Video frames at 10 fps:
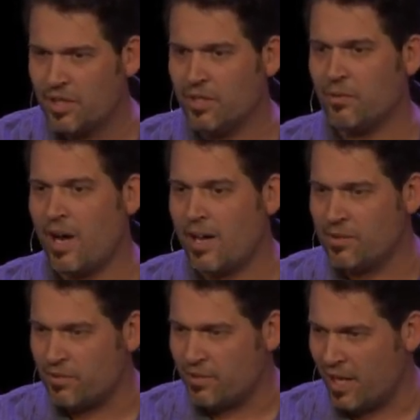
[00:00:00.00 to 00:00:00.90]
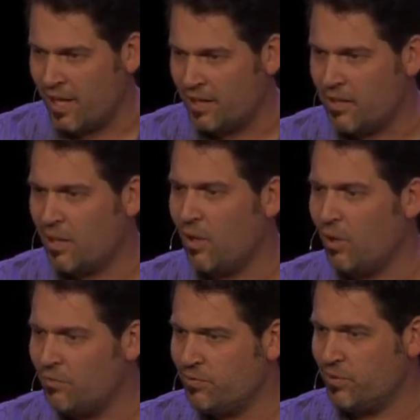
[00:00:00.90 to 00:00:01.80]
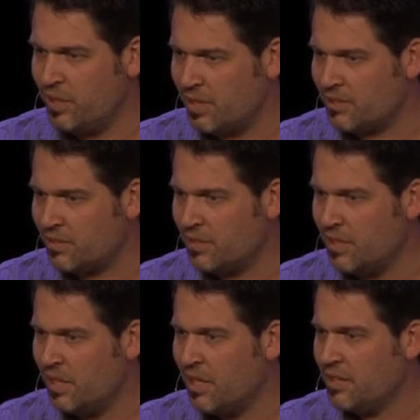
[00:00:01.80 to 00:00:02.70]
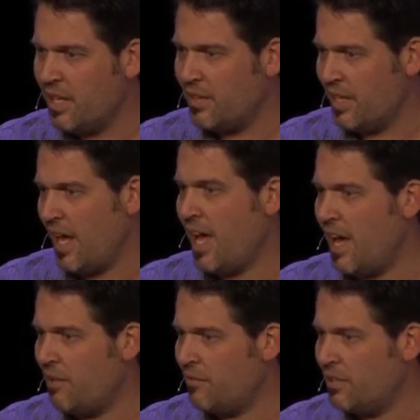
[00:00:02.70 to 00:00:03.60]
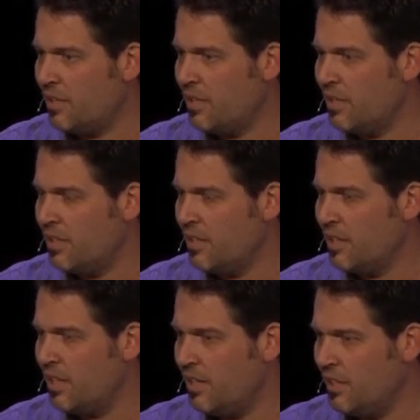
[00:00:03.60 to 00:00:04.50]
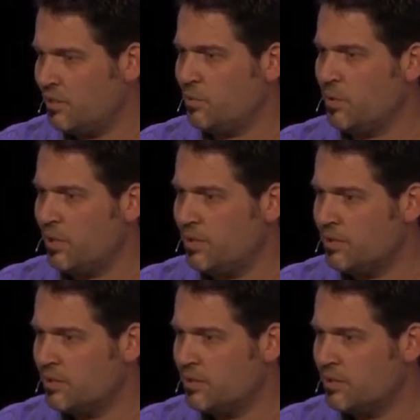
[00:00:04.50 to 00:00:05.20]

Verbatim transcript: rather than the hopefulness that they have in this world.